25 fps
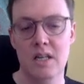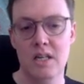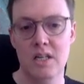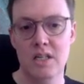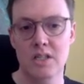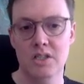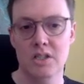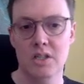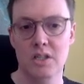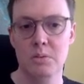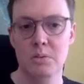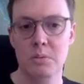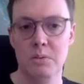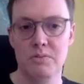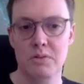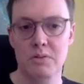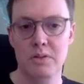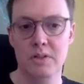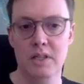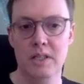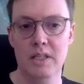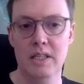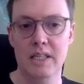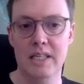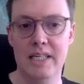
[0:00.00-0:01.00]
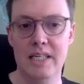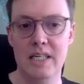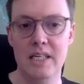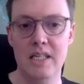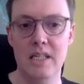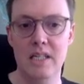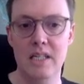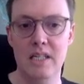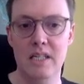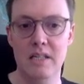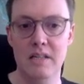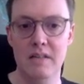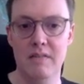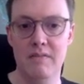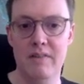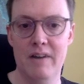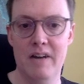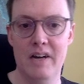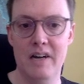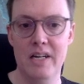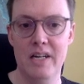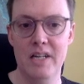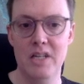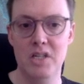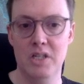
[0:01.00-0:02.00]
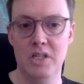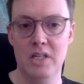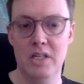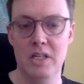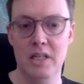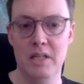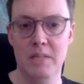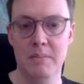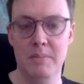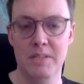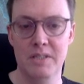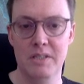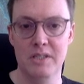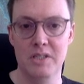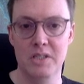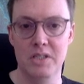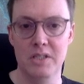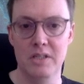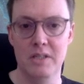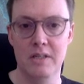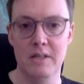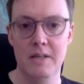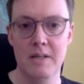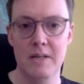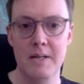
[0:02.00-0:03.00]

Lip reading: So this was really the key variation in the position.